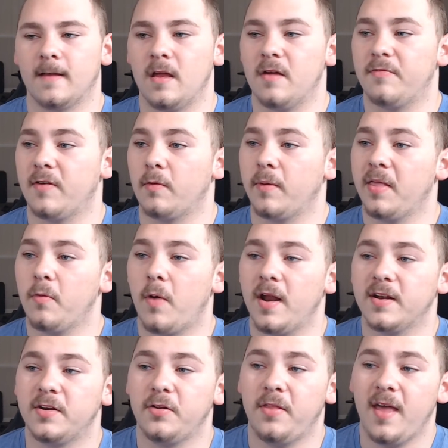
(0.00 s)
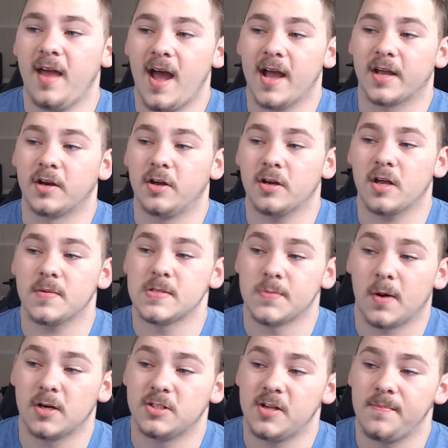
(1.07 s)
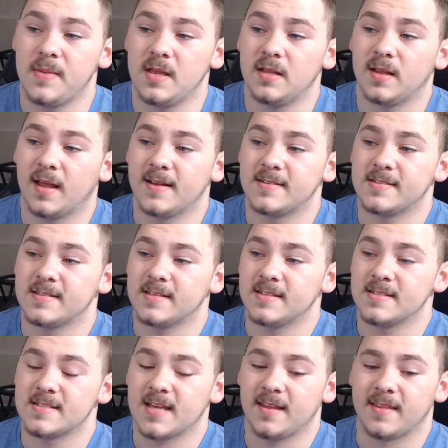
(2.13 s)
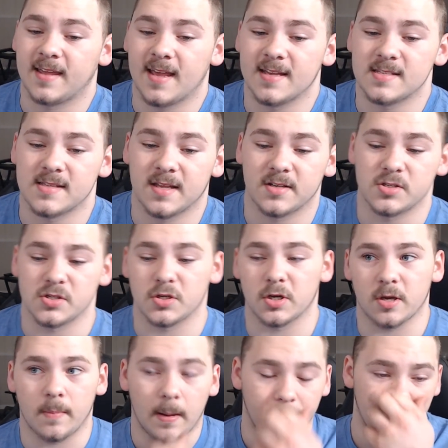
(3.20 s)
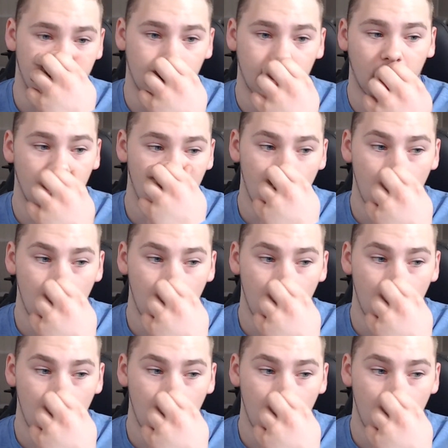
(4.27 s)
if I really wanted to do that, I can hook up some RGB lights inside the case and then just hook them up there.